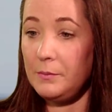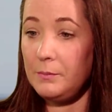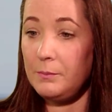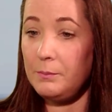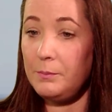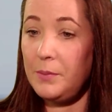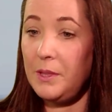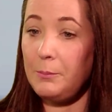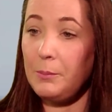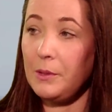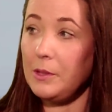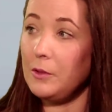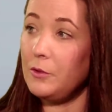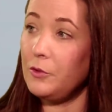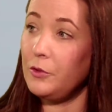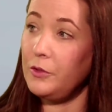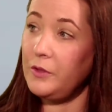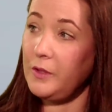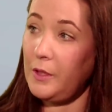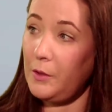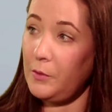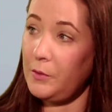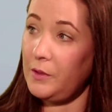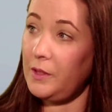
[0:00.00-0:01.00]
people going
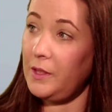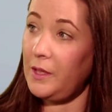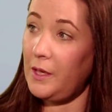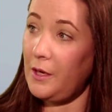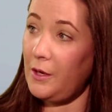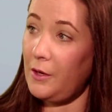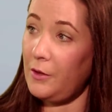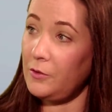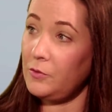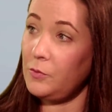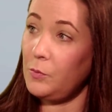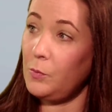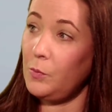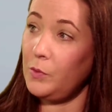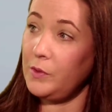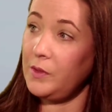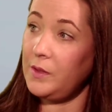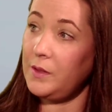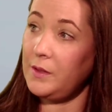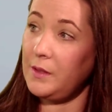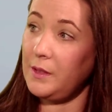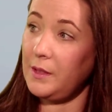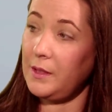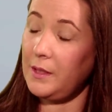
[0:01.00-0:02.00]
down the yard once
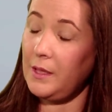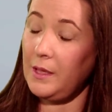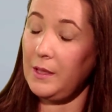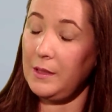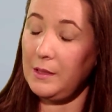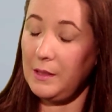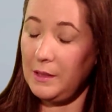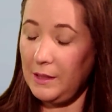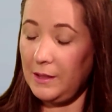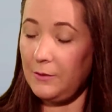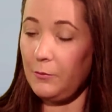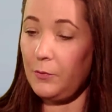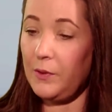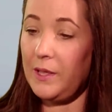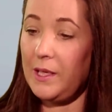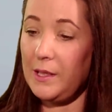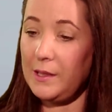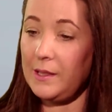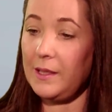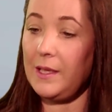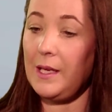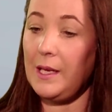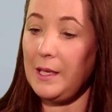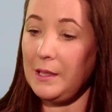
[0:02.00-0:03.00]
if we get the
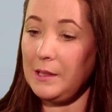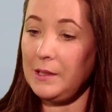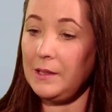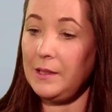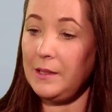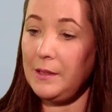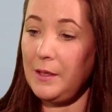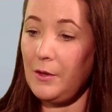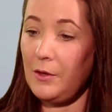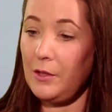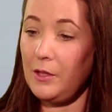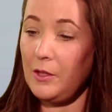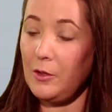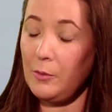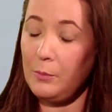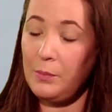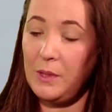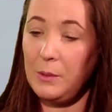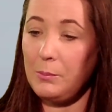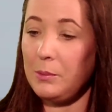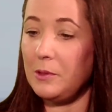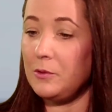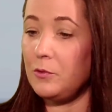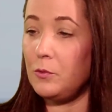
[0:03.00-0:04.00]
cattle in earlier,
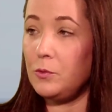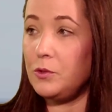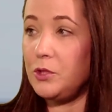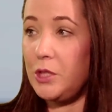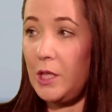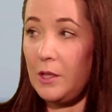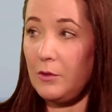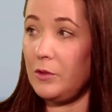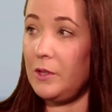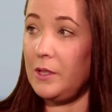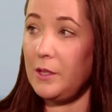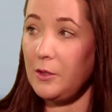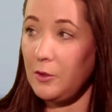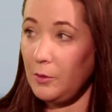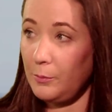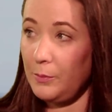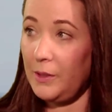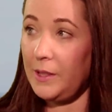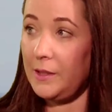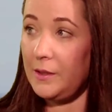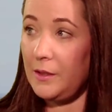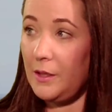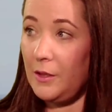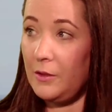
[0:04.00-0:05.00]
people don't generally come
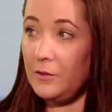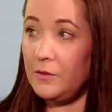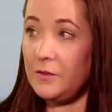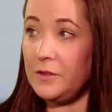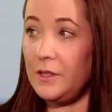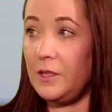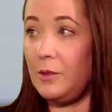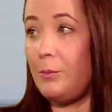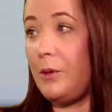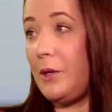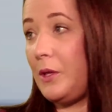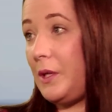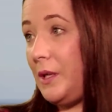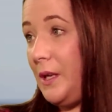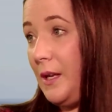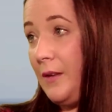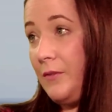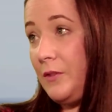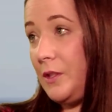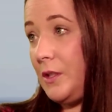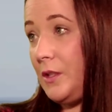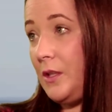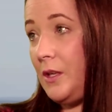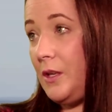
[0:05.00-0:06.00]
in until about 11
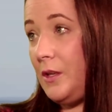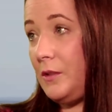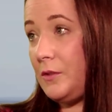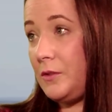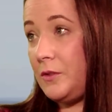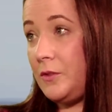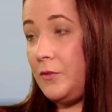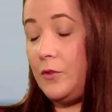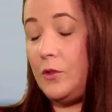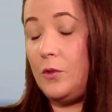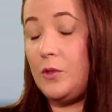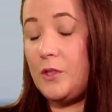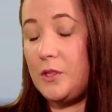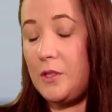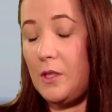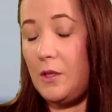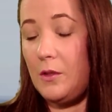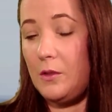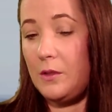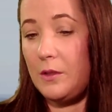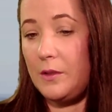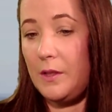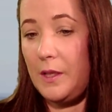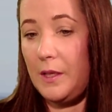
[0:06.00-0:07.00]
o'clock to view stock
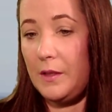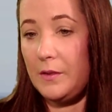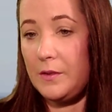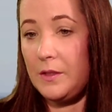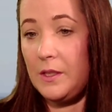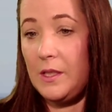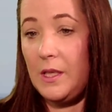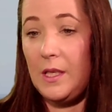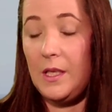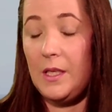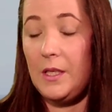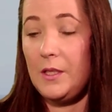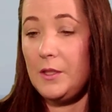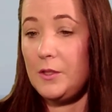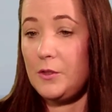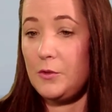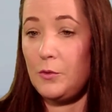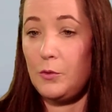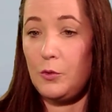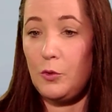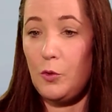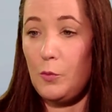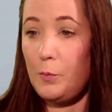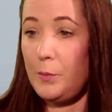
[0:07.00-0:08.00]
and that. So
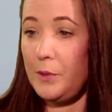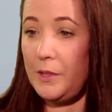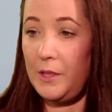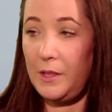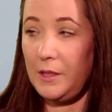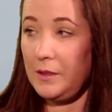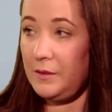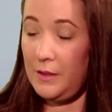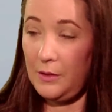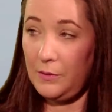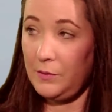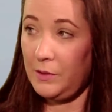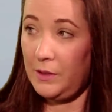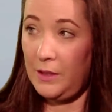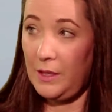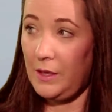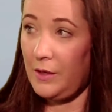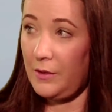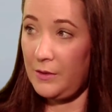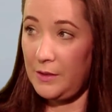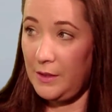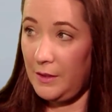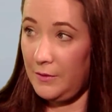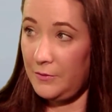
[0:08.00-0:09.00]
nobody down the yard
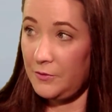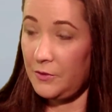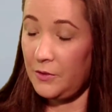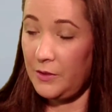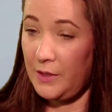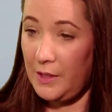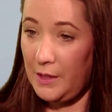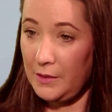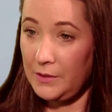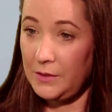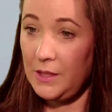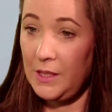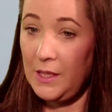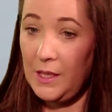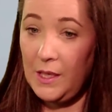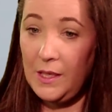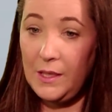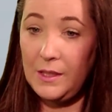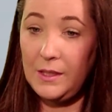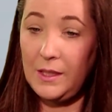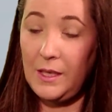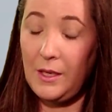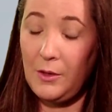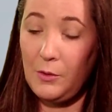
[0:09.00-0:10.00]
after that.
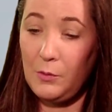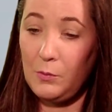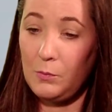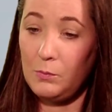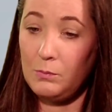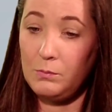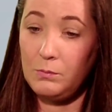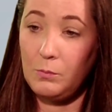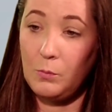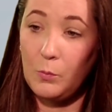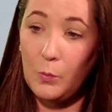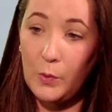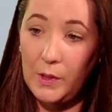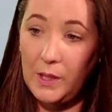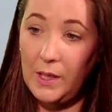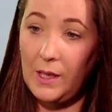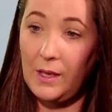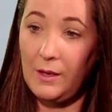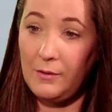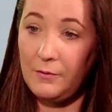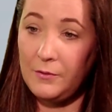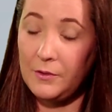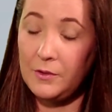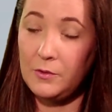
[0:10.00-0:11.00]
Now, we have